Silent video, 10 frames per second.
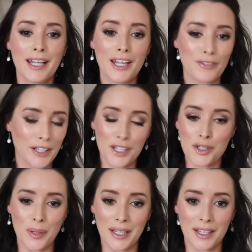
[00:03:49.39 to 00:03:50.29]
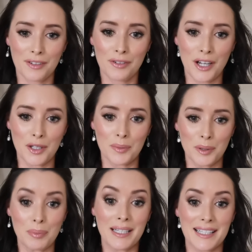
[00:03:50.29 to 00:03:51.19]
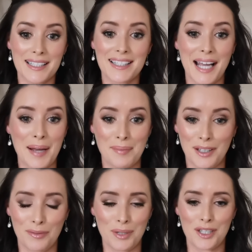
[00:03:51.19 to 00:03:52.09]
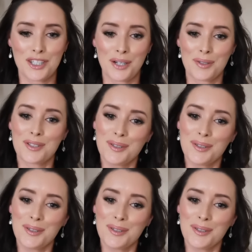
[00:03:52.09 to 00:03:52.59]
if I can do anything for anyone, please give me a shout.